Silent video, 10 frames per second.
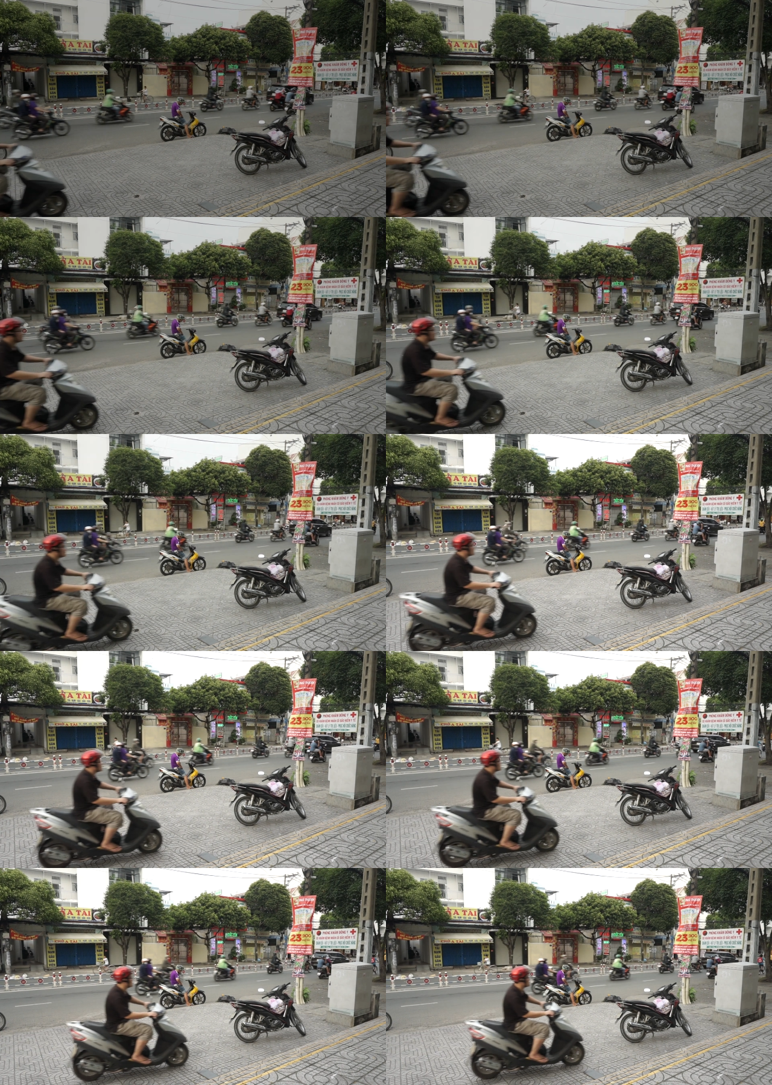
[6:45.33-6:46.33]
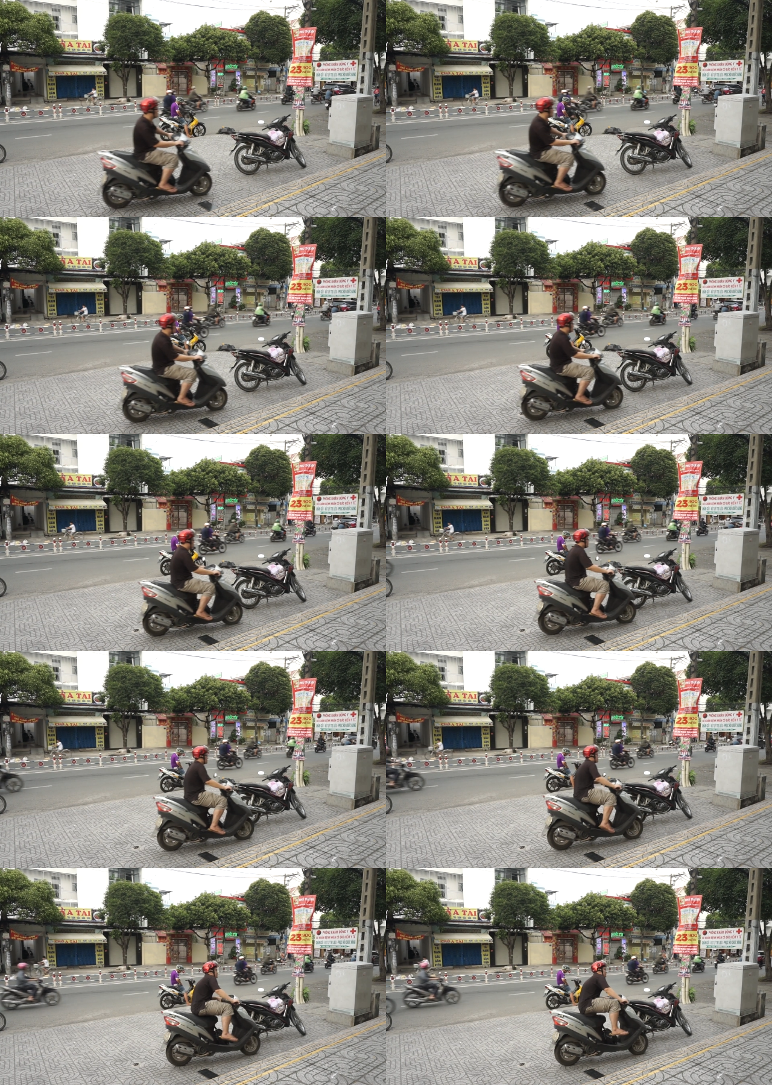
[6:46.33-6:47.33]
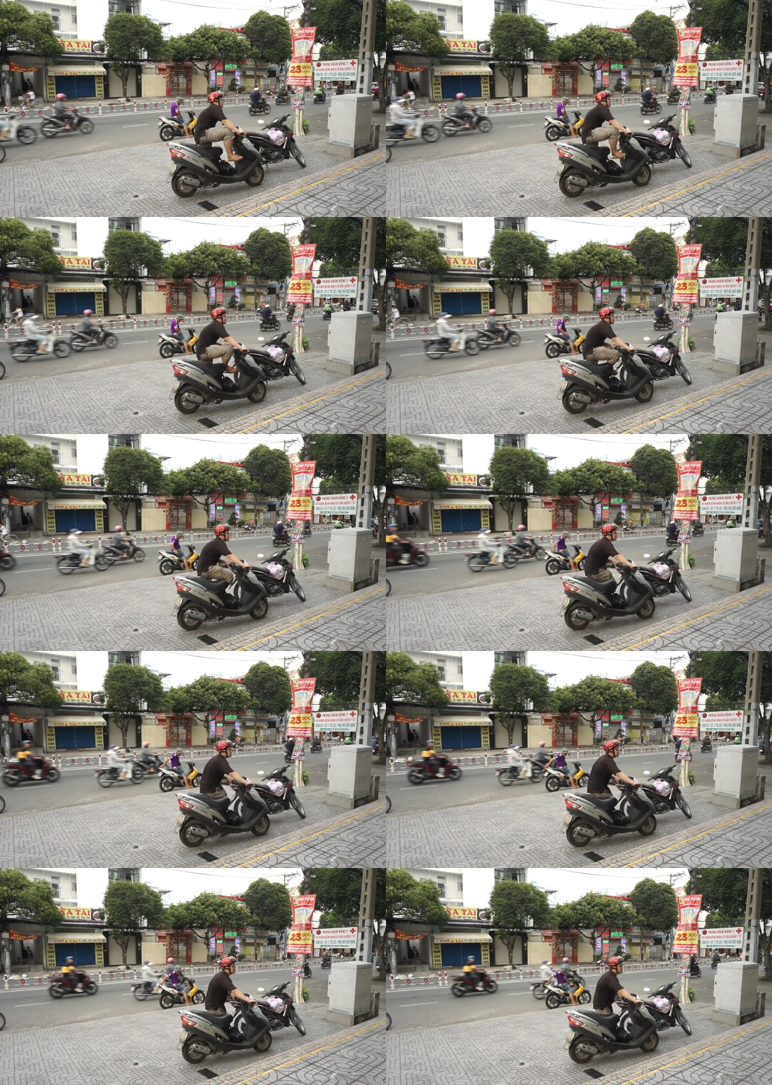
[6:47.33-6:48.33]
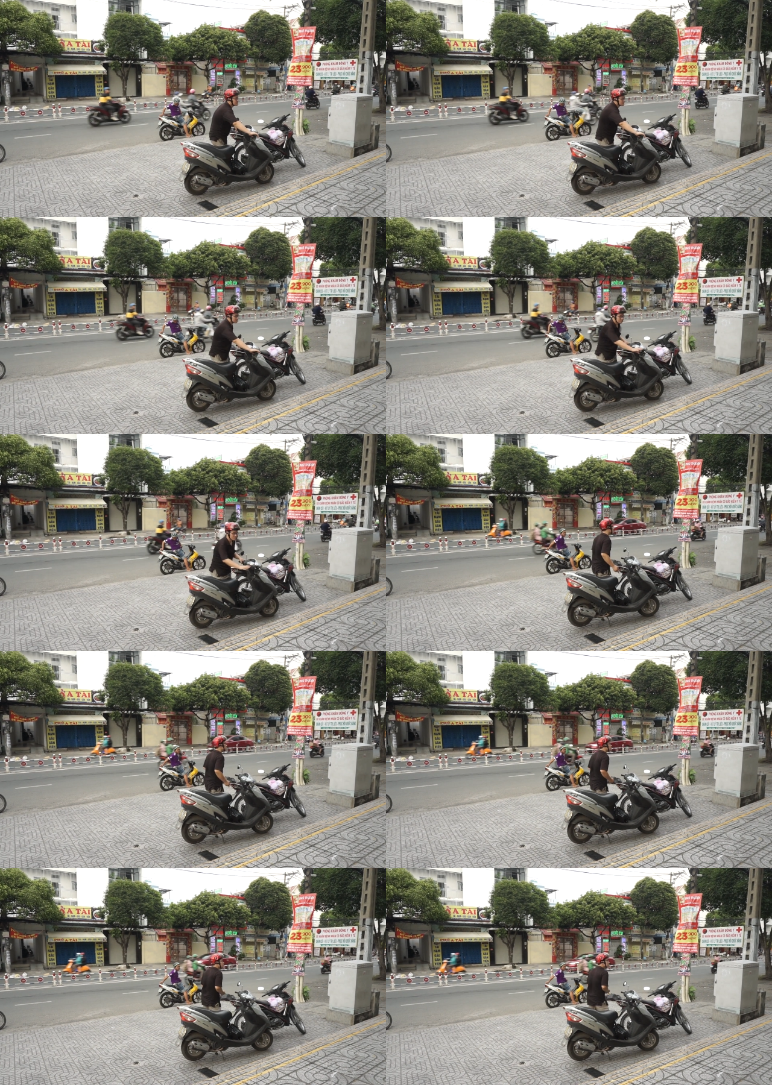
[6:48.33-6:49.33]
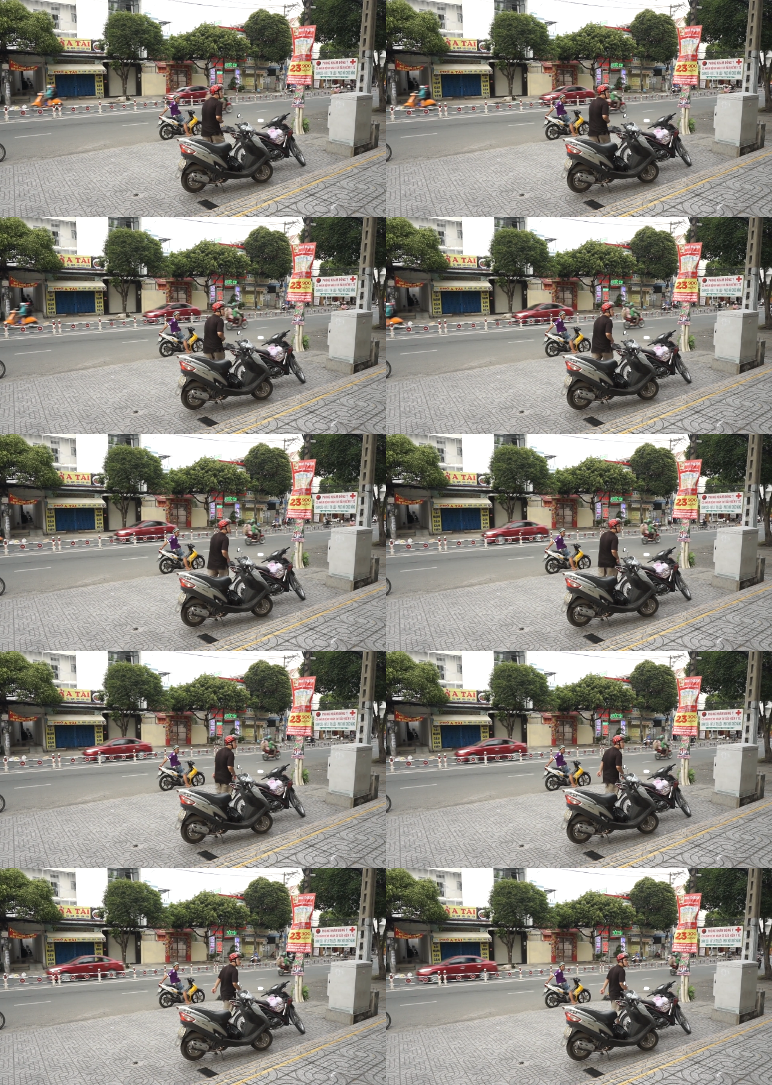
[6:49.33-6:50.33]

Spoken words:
Nobody's mouth can be seen.